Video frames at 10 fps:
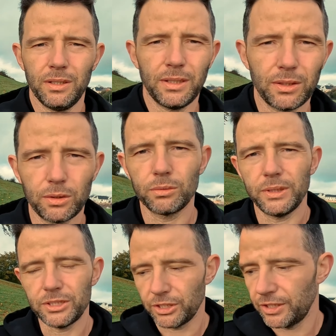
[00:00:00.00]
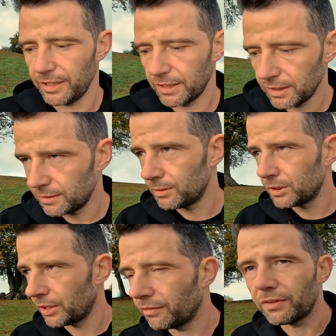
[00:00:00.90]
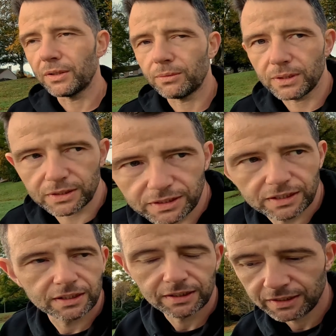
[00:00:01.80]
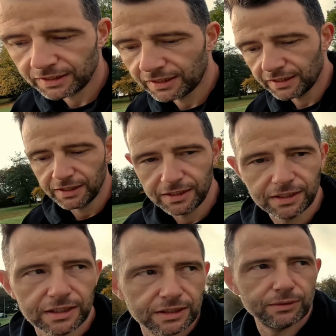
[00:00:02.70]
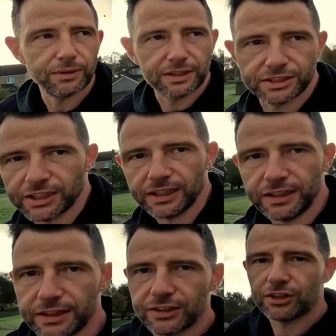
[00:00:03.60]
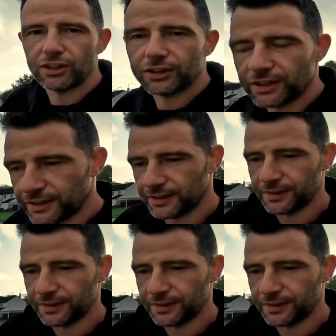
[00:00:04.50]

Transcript: hang on, I'm going to turn here, just out for a walk with the child and dog.